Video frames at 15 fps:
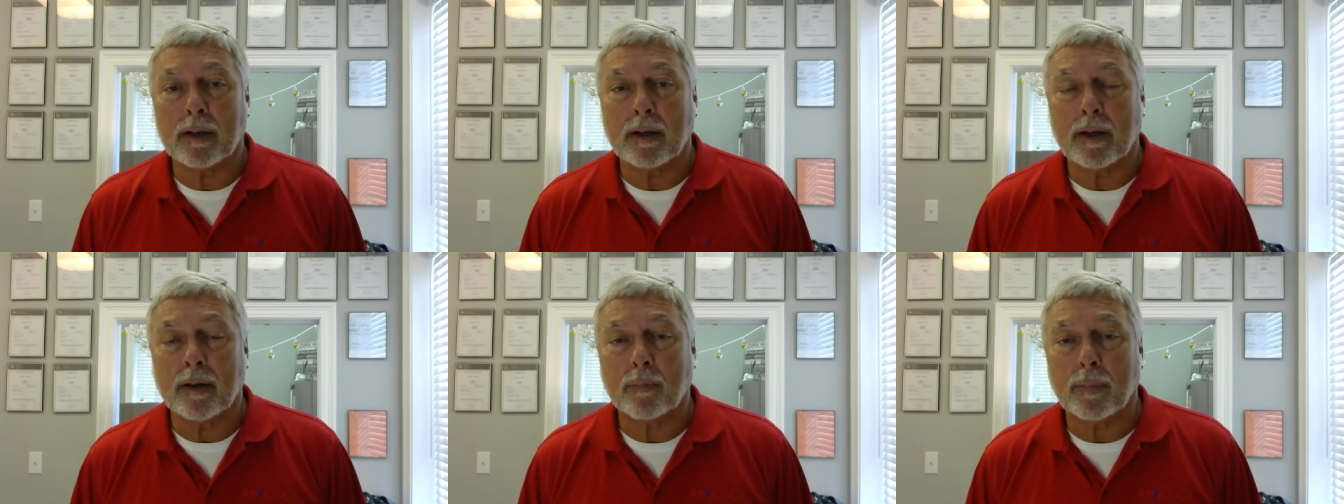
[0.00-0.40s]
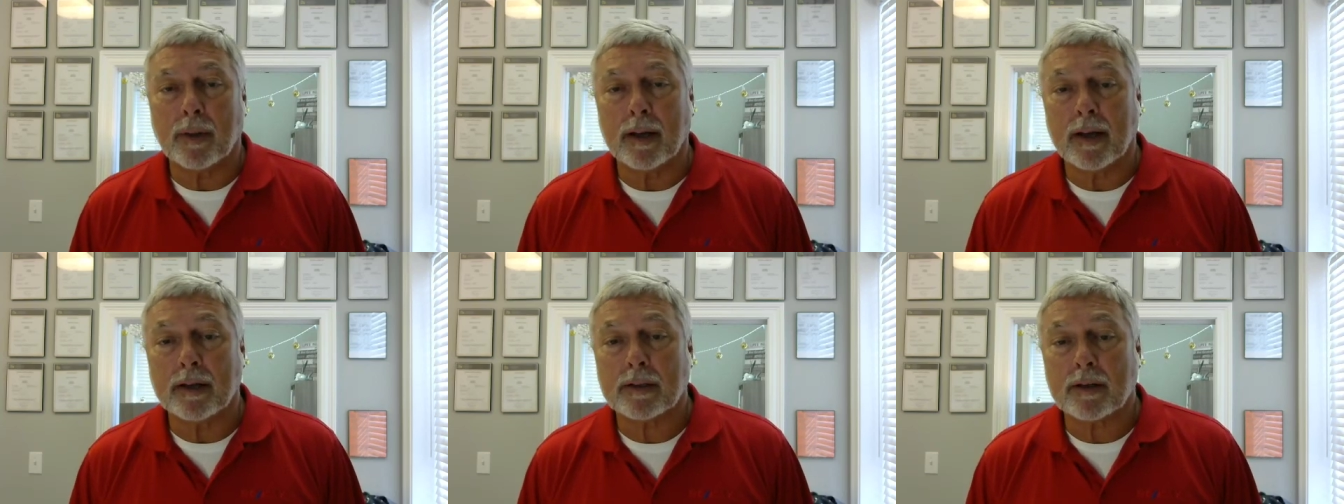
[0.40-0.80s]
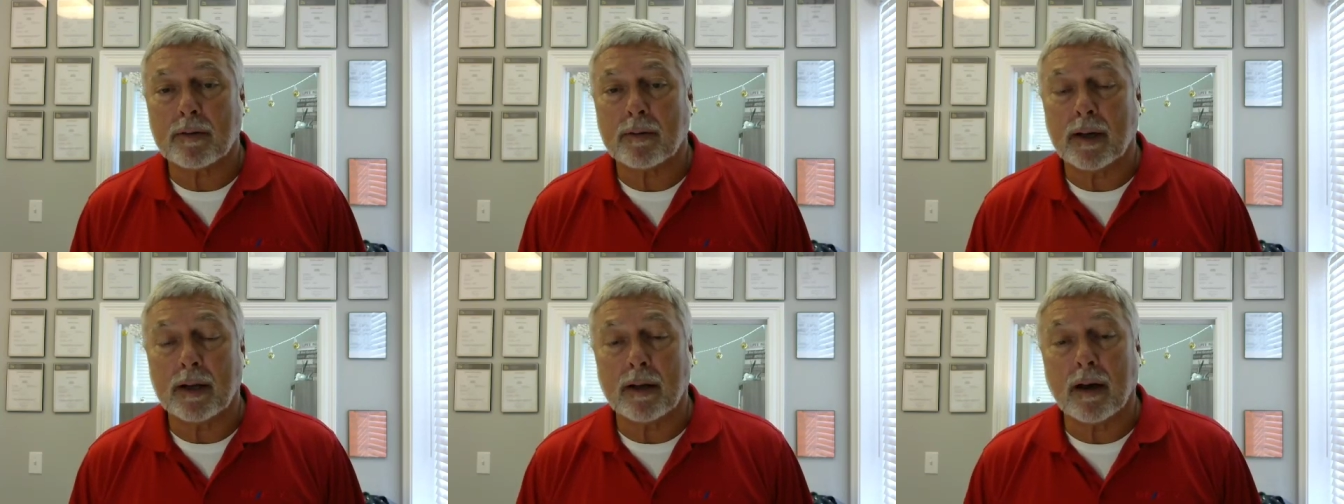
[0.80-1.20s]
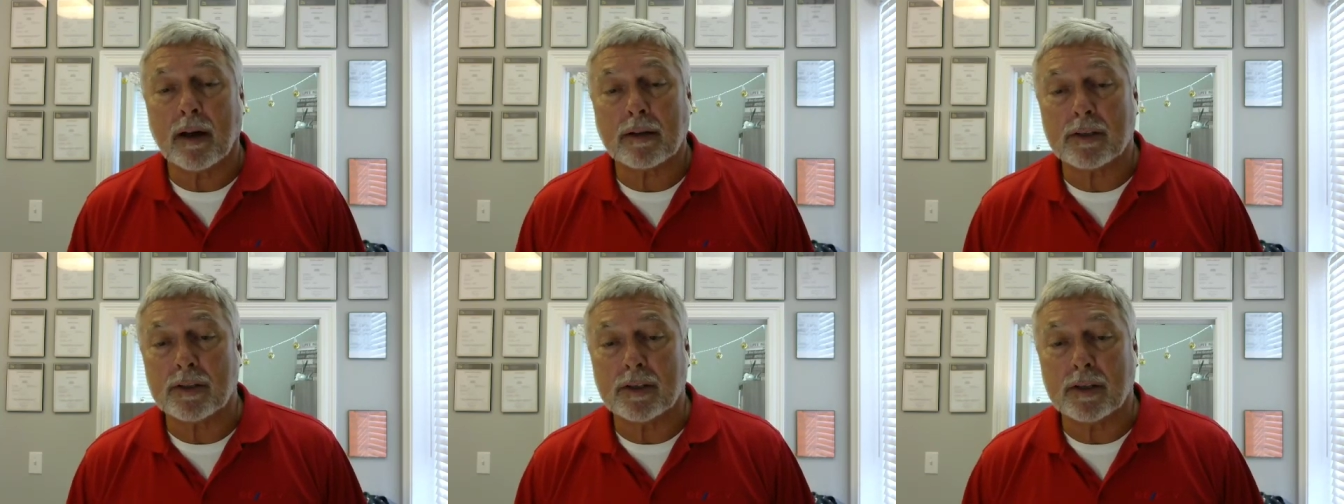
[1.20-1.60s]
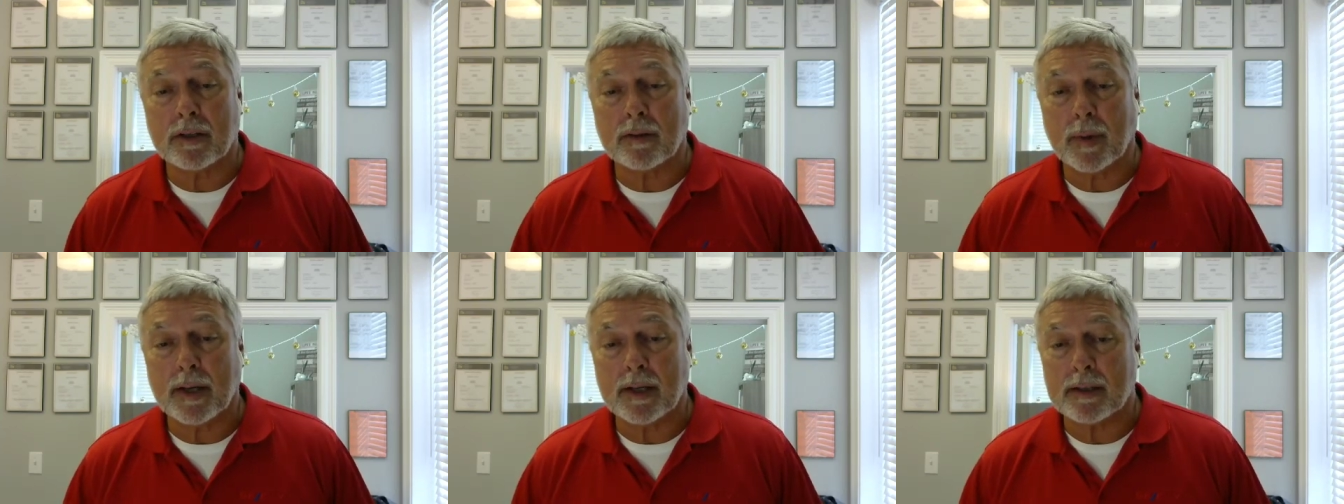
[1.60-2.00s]
Uh, plants create oxygen,
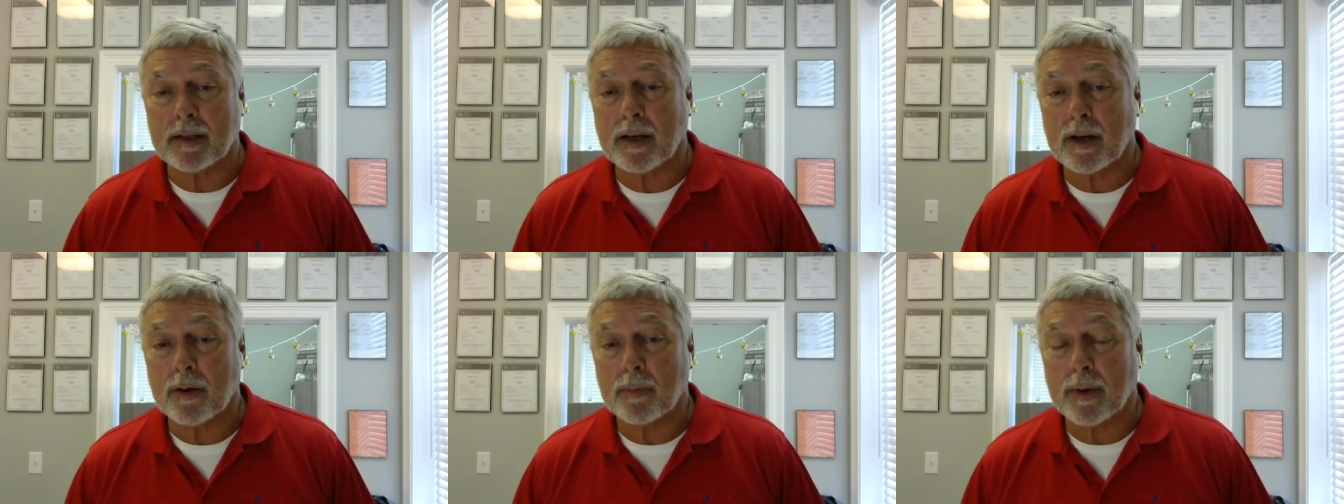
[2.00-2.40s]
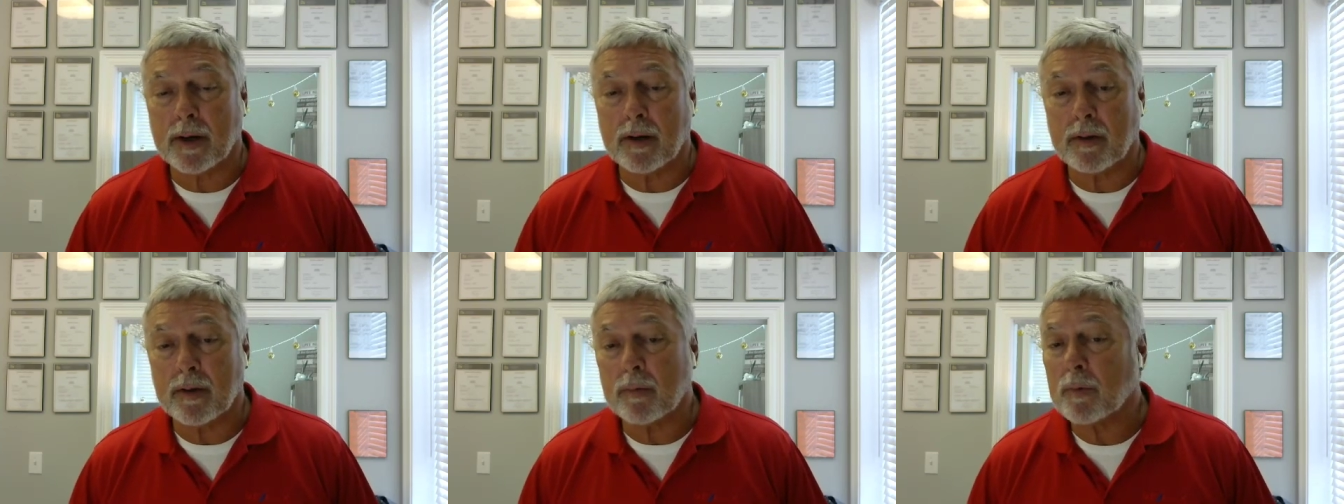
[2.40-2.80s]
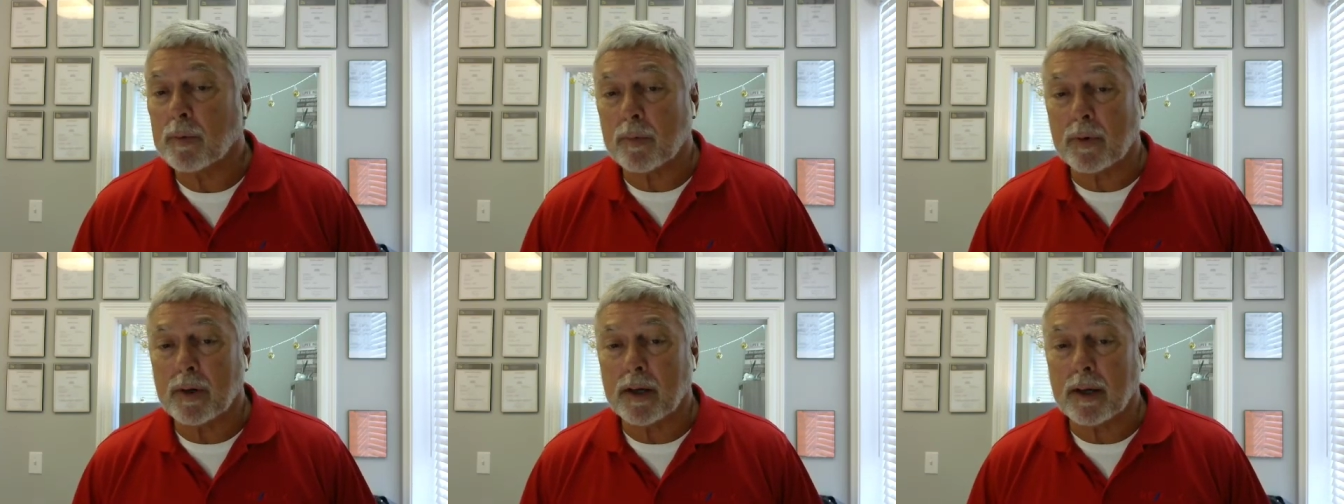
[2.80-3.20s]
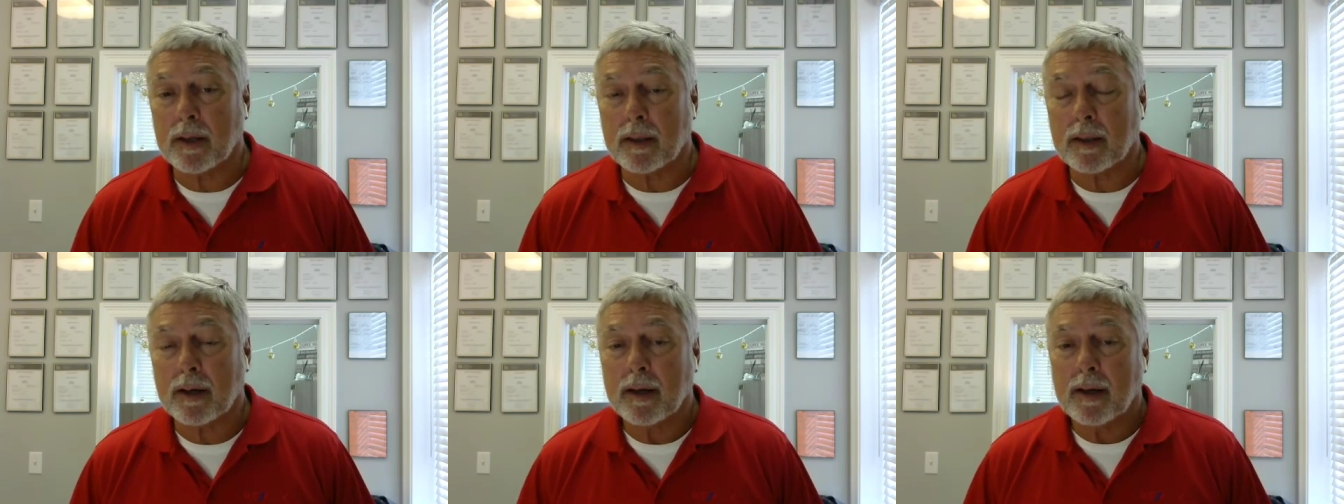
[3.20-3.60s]
makes the air better that we breathe.